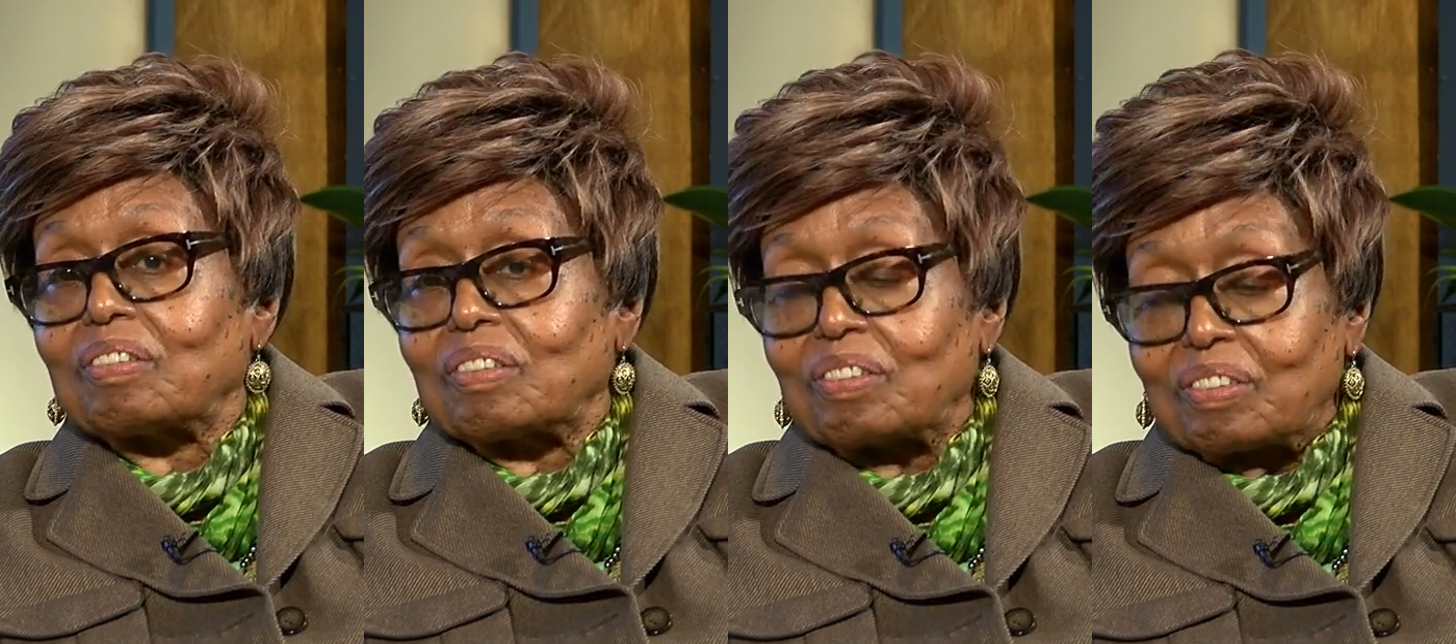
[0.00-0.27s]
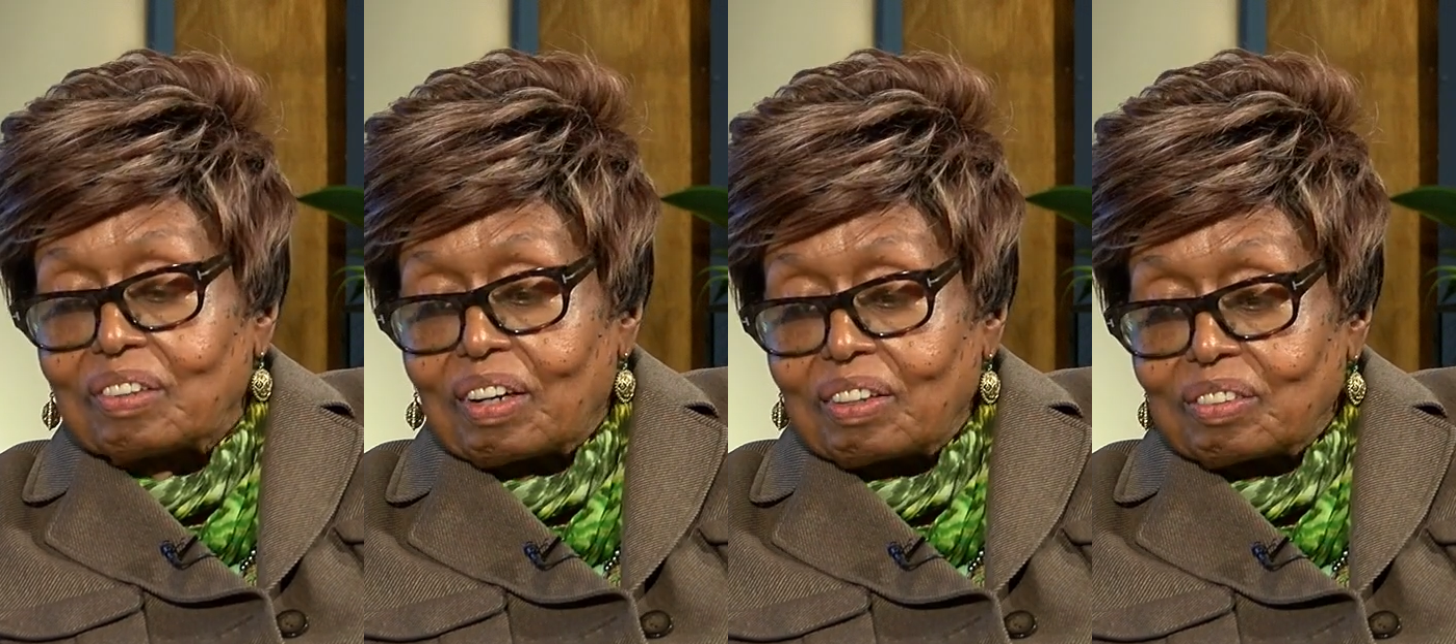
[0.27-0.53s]

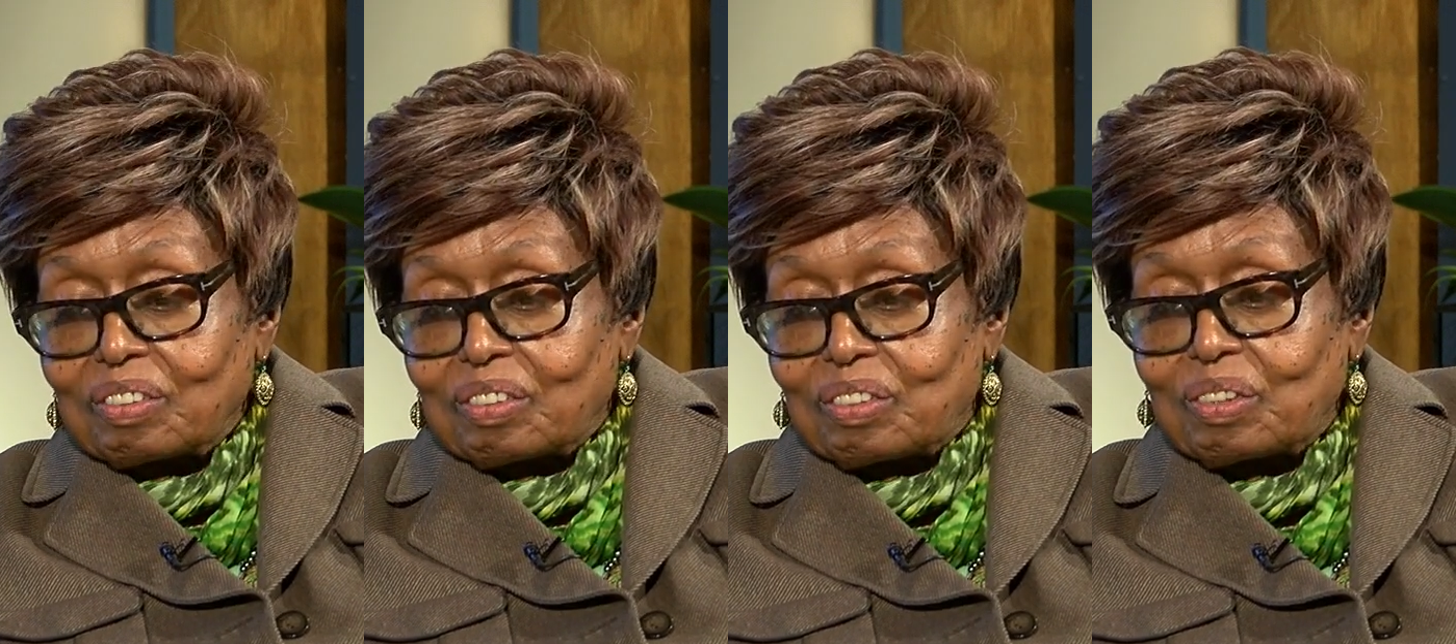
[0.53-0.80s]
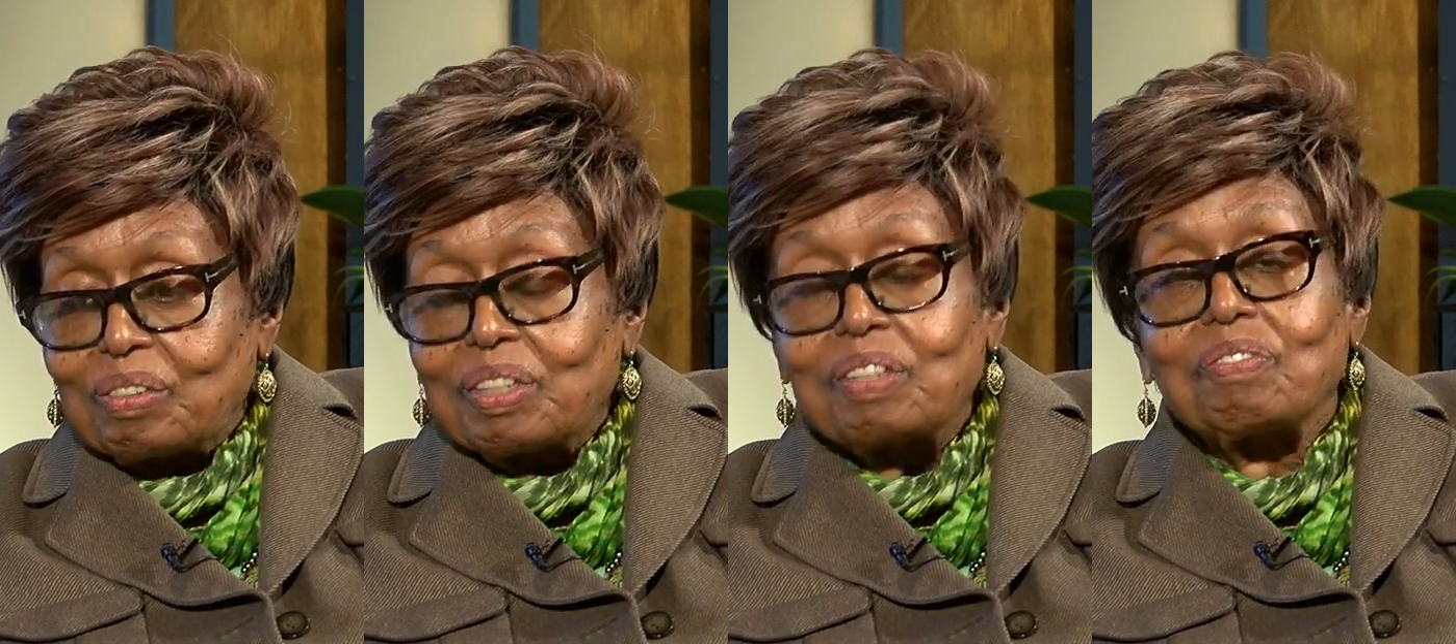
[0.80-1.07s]
start
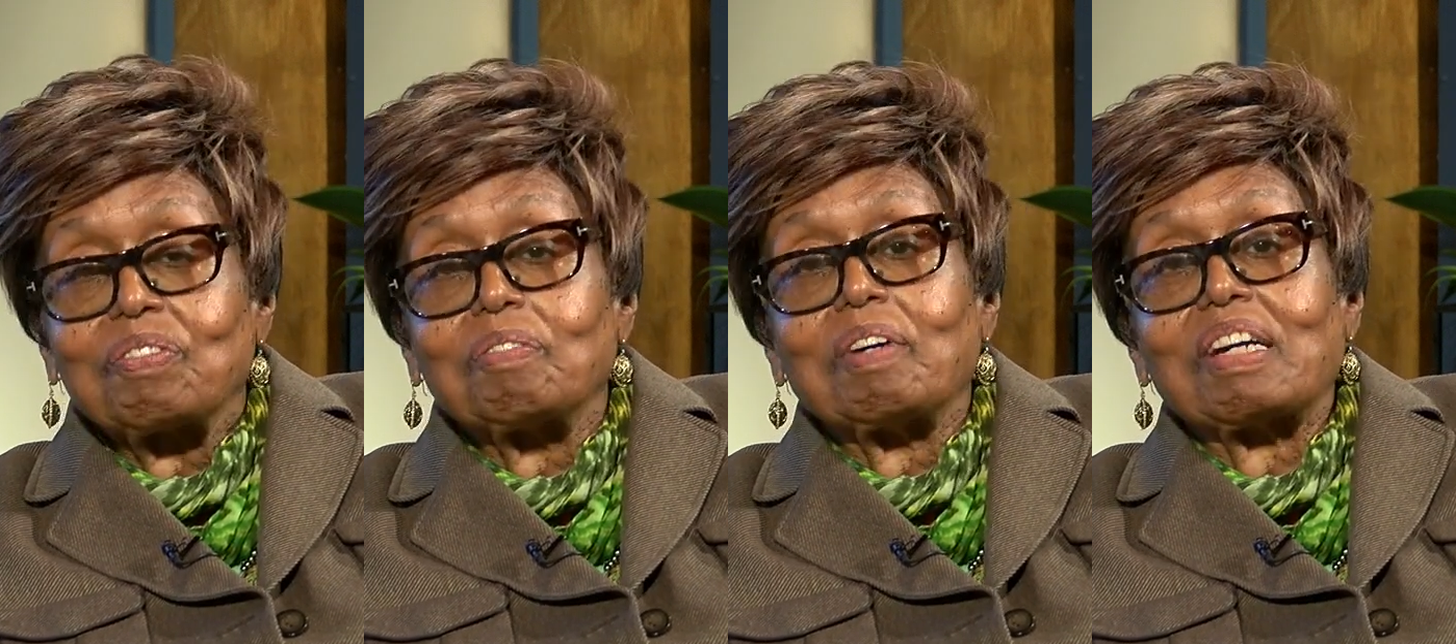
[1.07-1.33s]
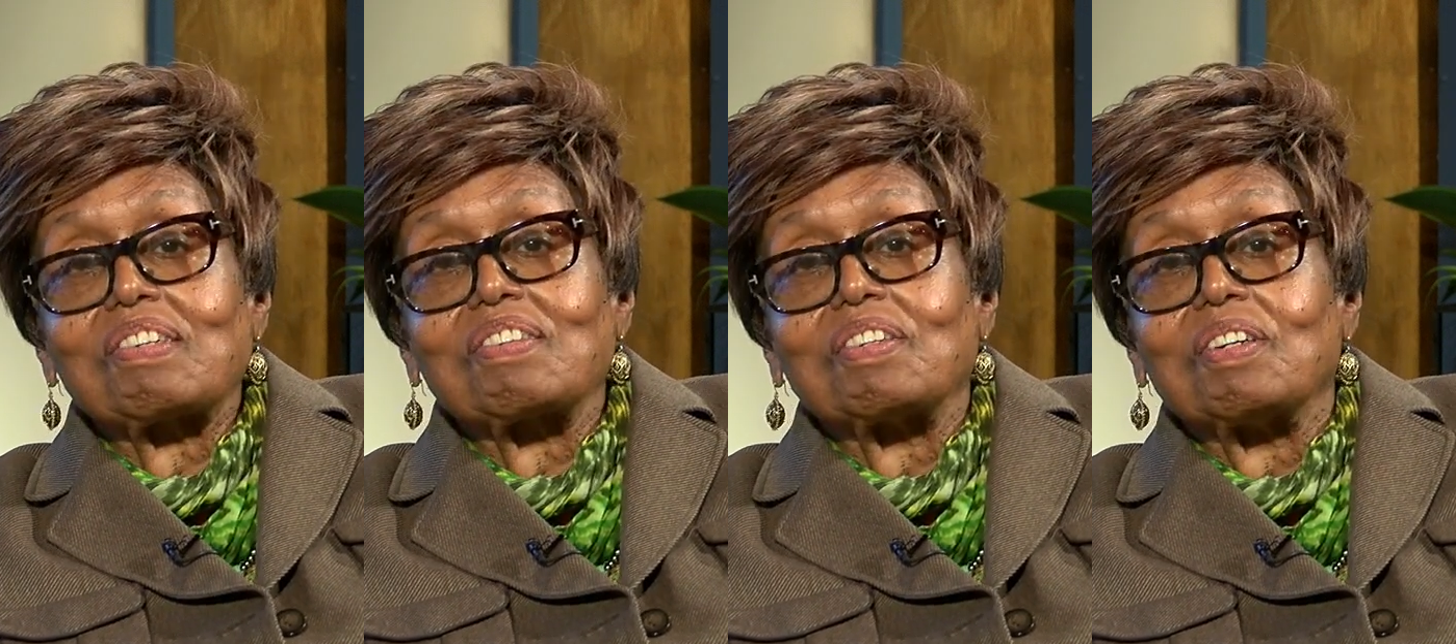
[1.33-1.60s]
doing for
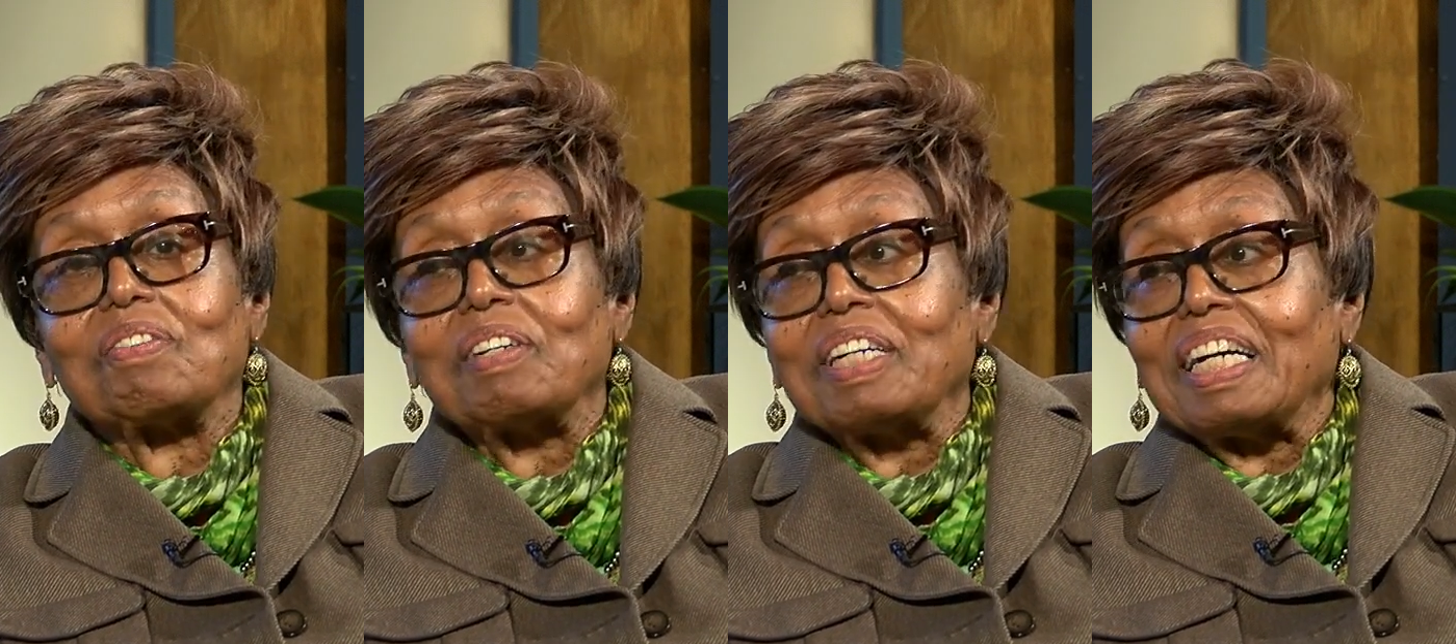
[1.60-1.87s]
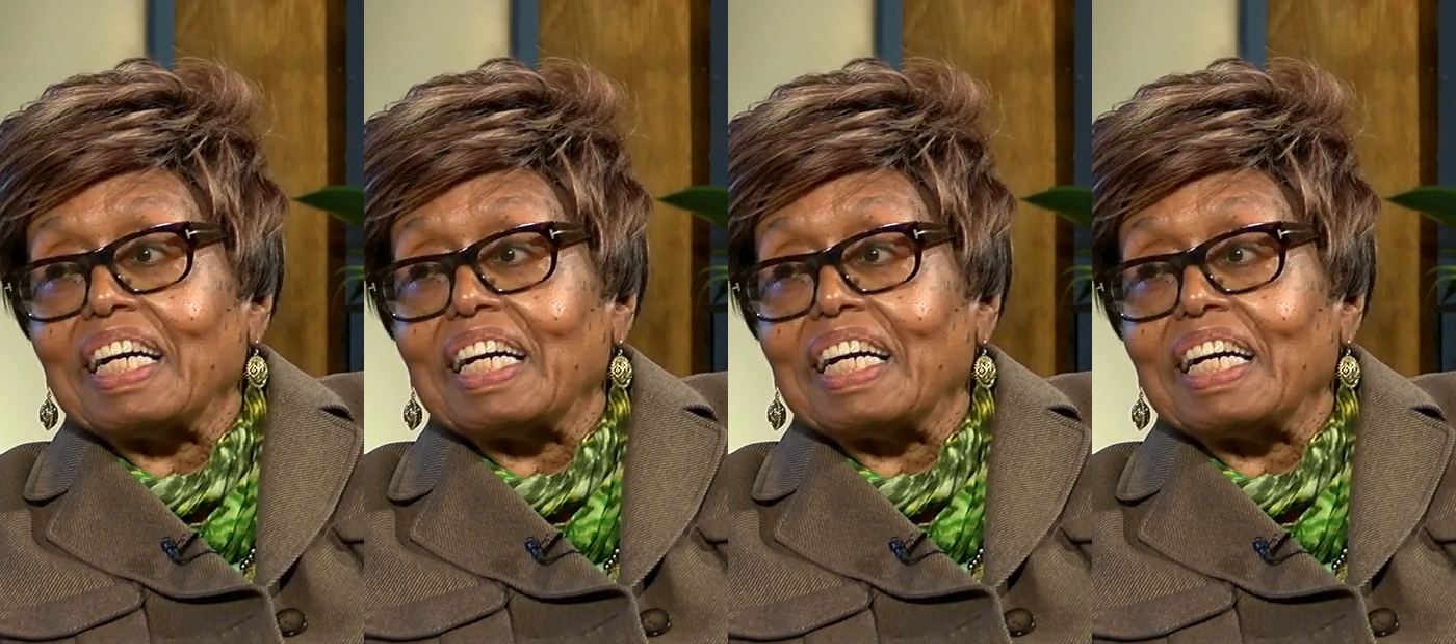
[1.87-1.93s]
myself,